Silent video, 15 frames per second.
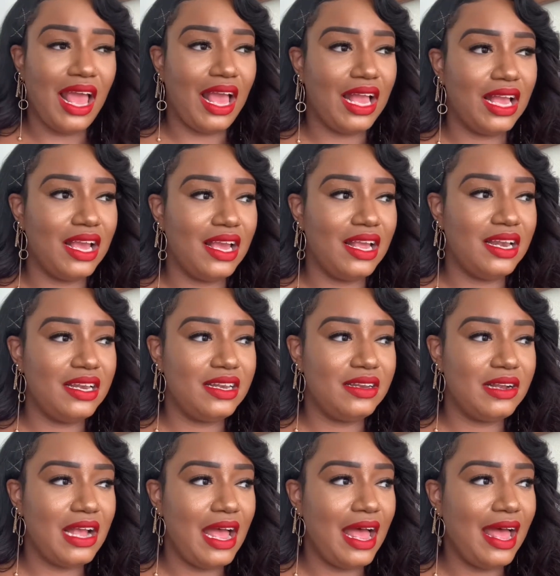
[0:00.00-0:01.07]

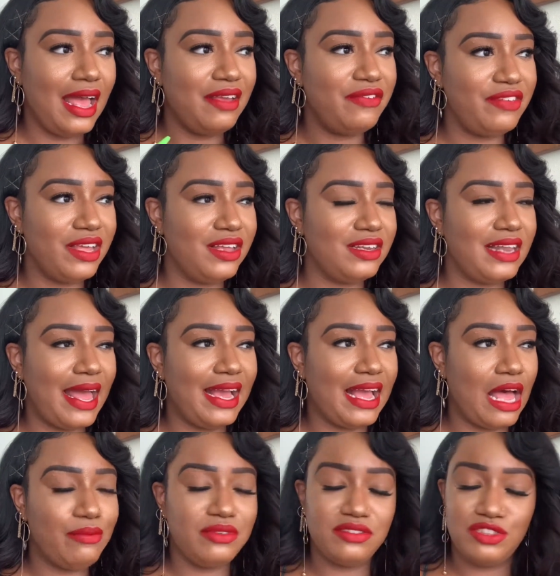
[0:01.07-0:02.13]
and I felt like
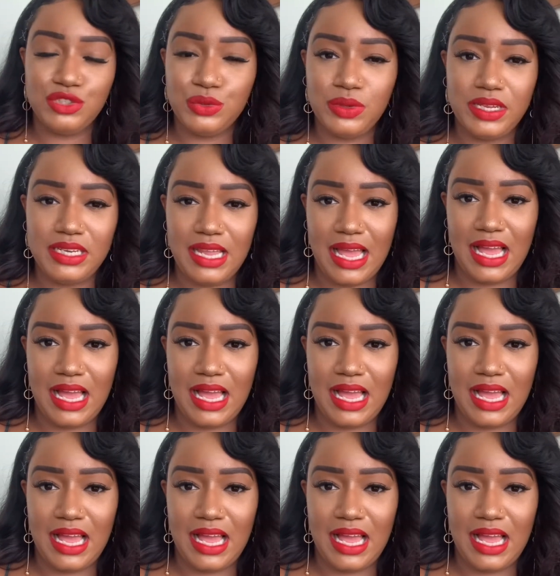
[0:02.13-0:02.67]
I was doing